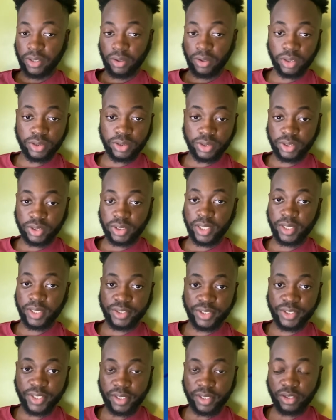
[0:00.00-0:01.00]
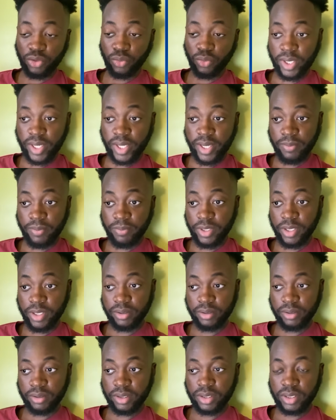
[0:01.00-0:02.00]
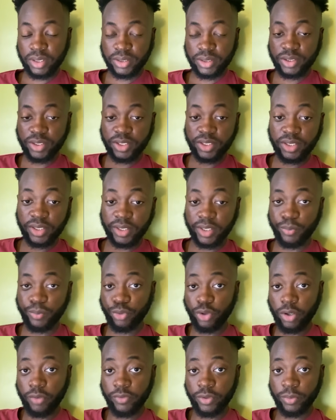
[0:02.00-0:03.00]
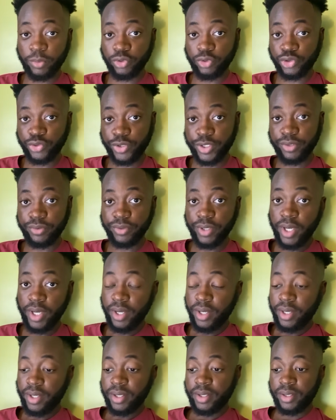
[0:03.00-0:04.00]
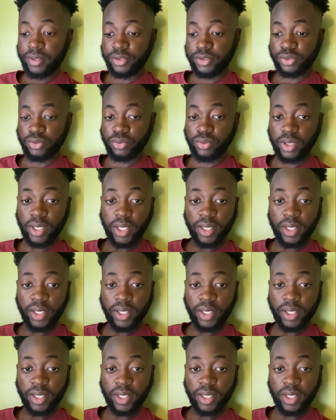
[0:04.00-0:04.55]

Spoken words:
Isaiah flipped his trading account from $600 to $8,000 in 3 weeks.